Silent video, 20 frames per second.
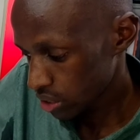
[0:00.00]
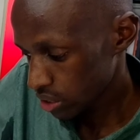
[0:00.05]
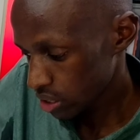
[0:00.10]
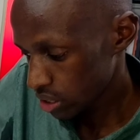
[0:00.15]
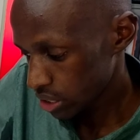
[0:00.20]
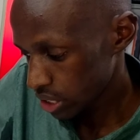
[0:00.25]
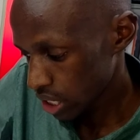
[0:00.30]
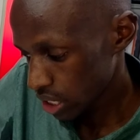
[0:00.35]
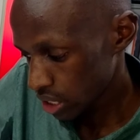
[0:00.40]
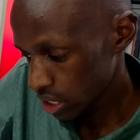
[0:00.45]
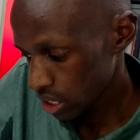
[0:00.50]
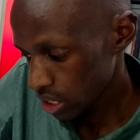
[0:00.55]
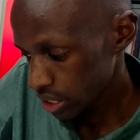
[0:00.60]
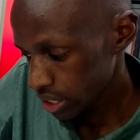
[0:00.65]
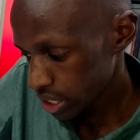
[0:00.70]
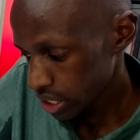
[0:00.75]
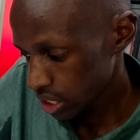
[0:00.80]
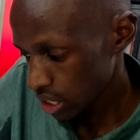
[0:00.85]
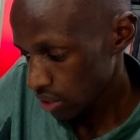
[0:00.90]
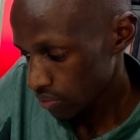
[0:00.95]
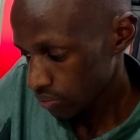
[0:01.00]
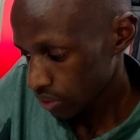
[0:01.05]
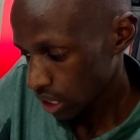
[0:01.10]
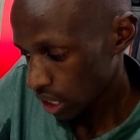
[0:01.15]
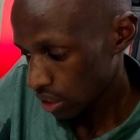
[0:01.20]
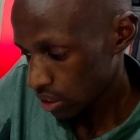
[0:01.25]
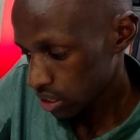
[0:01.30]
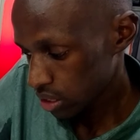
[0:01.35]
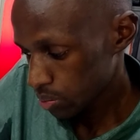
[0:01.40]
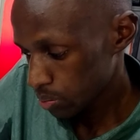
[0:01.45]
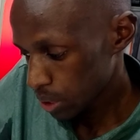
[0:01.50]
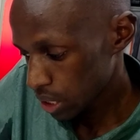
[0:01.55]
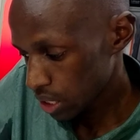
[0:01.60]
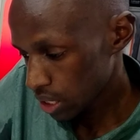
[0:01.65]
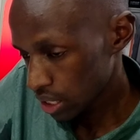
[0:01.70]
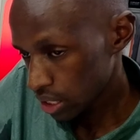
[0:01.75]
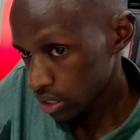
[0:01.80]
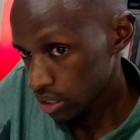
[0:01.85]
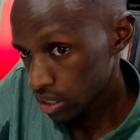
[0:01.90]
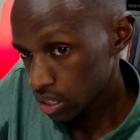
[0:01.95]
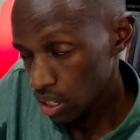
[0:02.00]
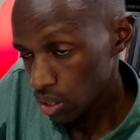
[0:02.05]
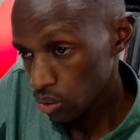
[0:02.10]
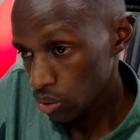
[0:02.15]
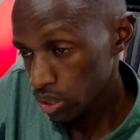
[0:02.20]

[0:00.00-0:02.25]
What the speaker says: the channels and the speed lights